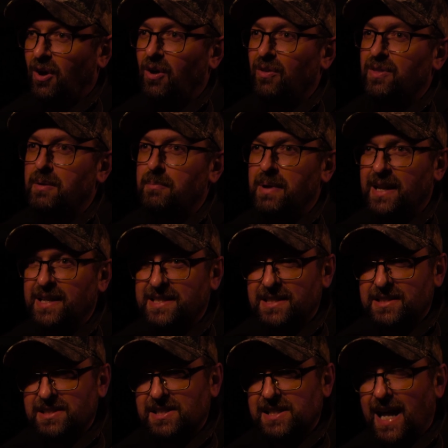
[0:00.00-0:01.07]
got the
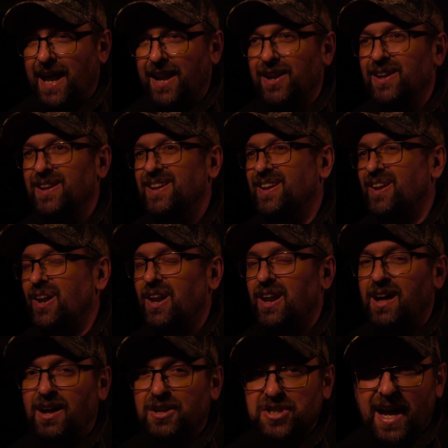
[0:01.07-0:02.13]
ability to scan
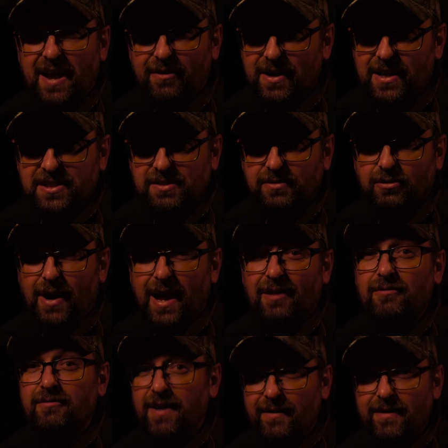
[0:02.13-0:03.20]
large areas of
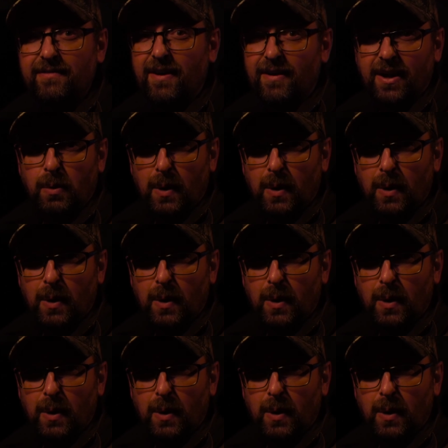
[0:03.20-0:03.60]
ground very, very